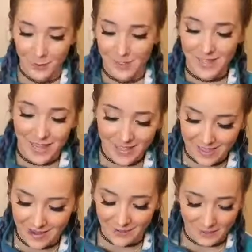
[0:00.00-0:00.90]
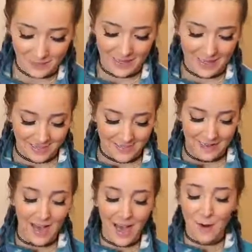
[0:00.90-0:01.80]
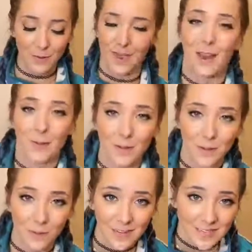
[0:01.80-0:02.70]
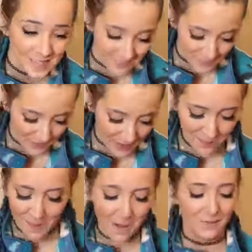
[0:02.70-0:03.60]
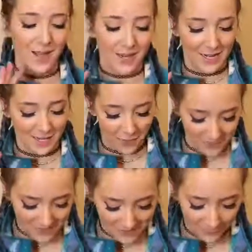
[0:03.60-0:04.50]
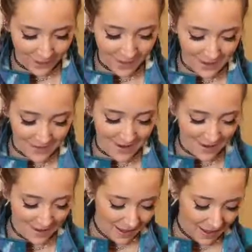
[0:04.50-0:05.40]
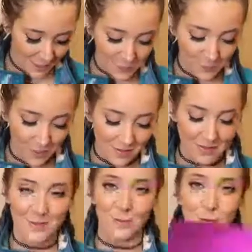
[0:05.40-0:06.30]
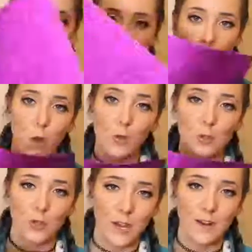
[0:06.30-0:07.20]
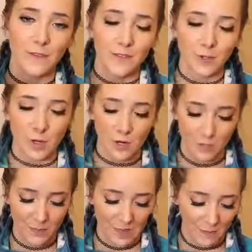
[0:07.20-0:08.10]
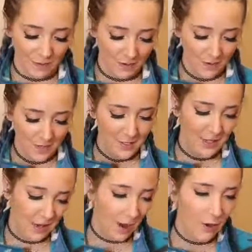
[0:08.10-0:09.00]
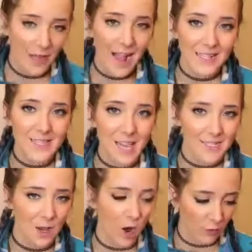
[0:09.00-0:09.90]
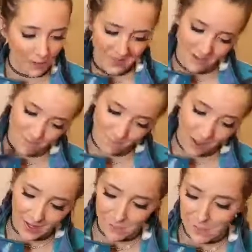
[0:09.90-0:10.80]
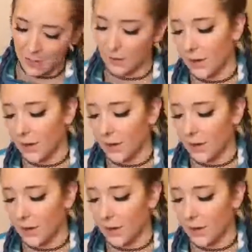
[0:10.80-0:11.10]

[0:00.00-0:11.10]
just like theirs, because I don't care about the rest of this paper. I'm not gonna use it for anything. I just bought this whole sheet of construction paper to cut out of that size heart right in the fucking middle.